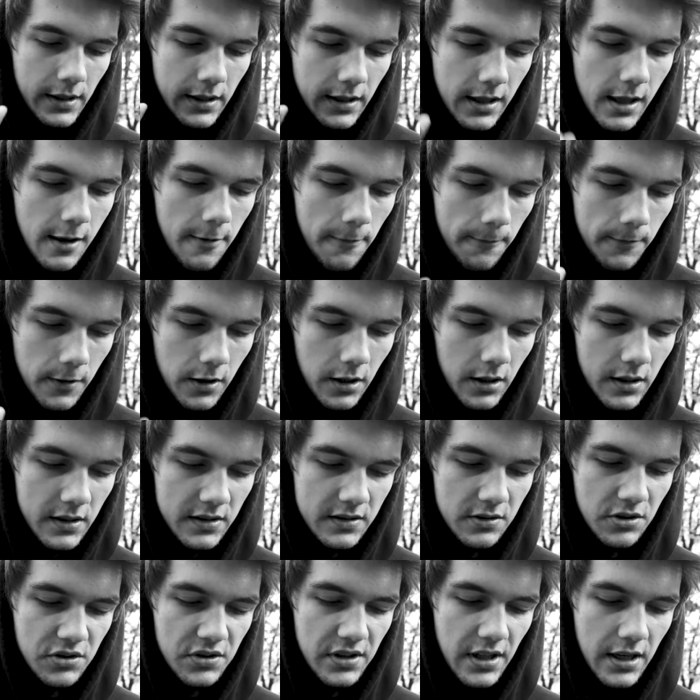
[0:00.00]
key thing is
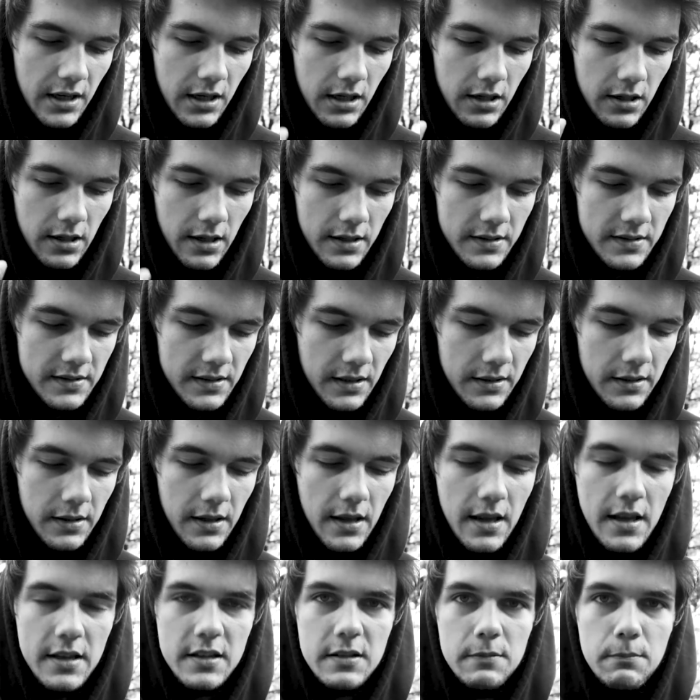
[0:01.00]
to stay in handstand
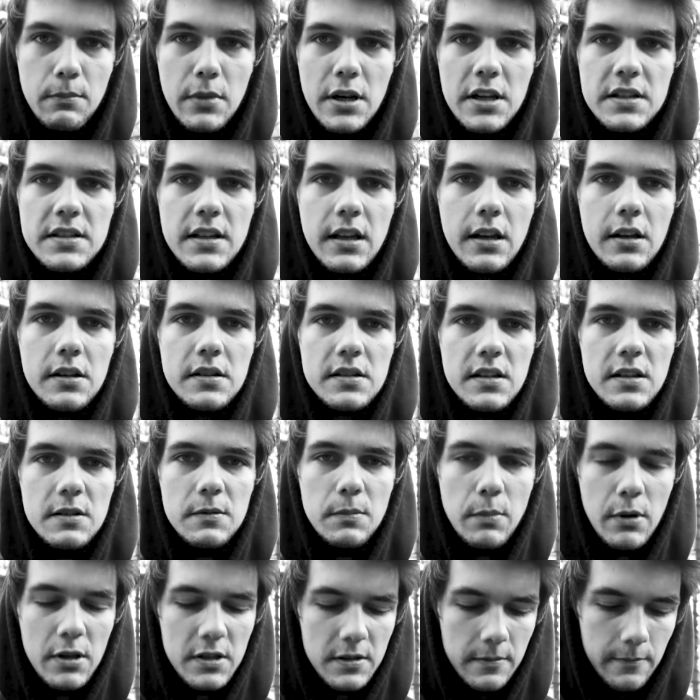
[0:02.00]
as many seconds
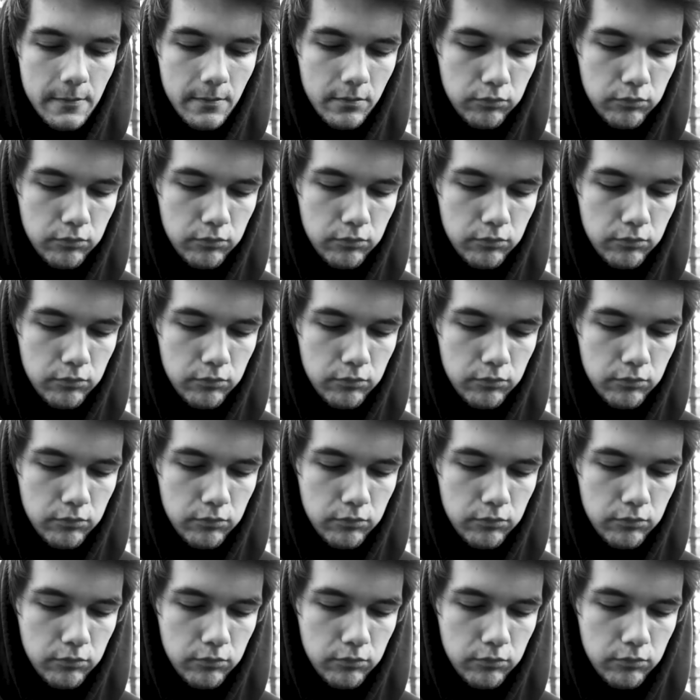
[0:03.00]
as